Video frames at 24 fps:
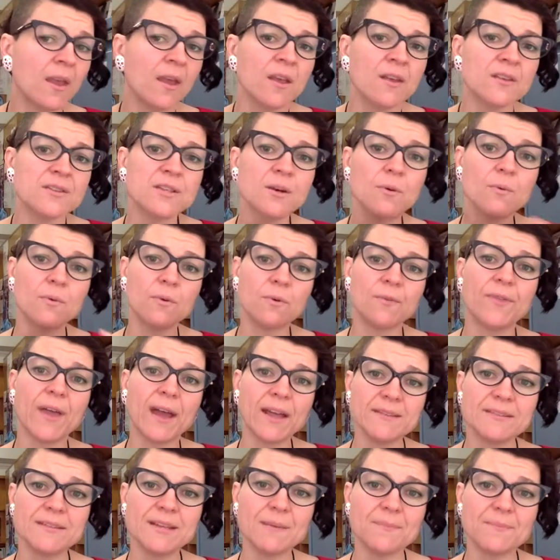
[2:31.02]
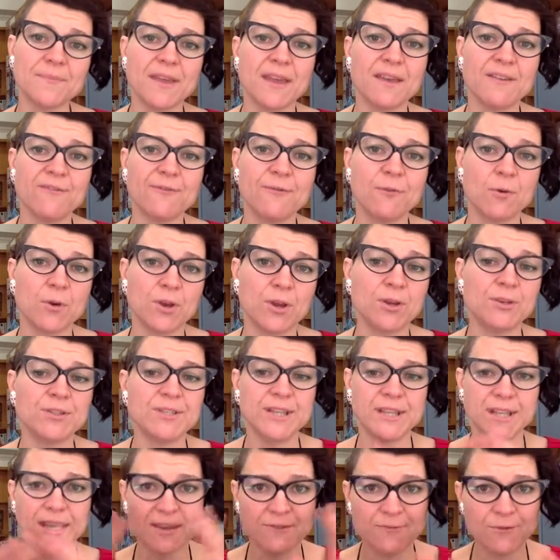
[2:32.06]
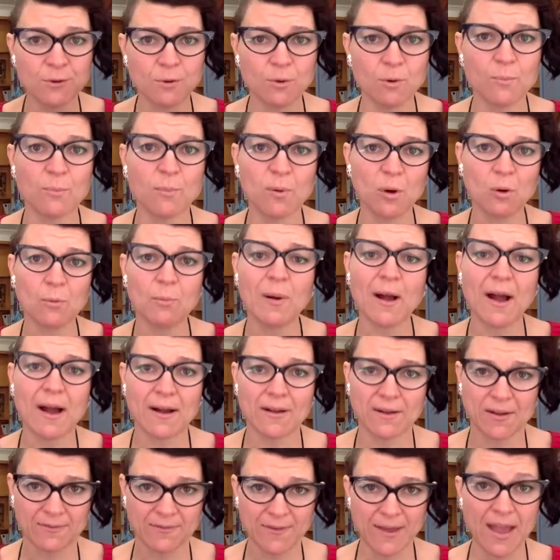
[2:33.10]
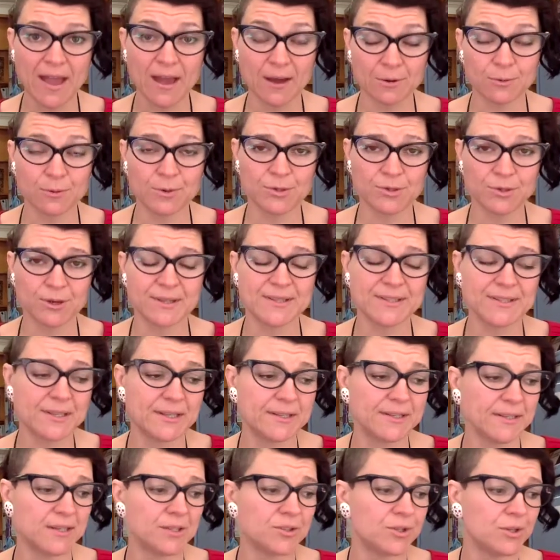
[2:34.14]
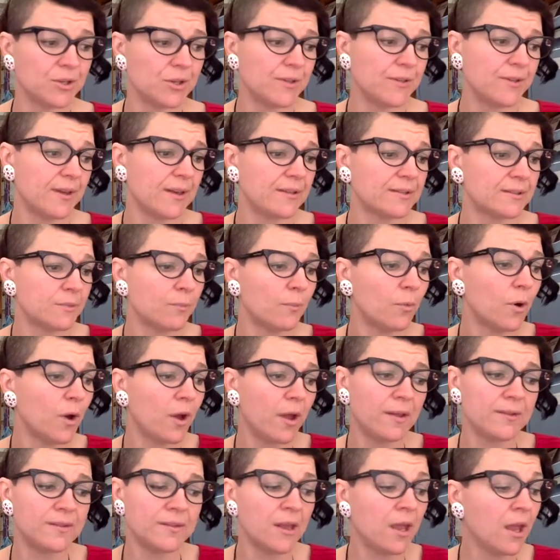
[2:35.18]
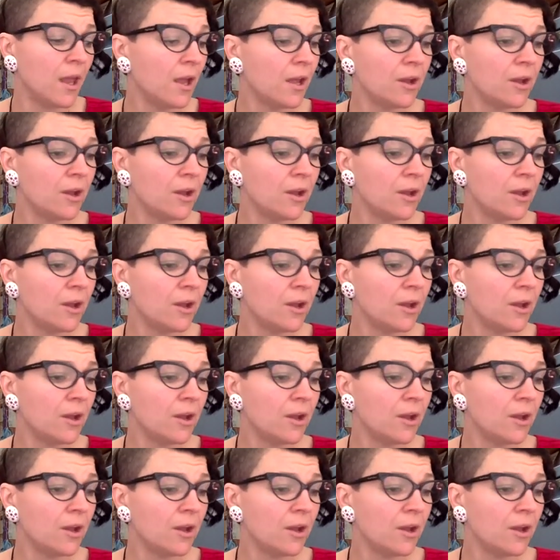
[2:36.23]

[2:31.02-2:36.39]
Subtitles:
So that's up there for you to give you a ballpark of how to address this in 2,000 words,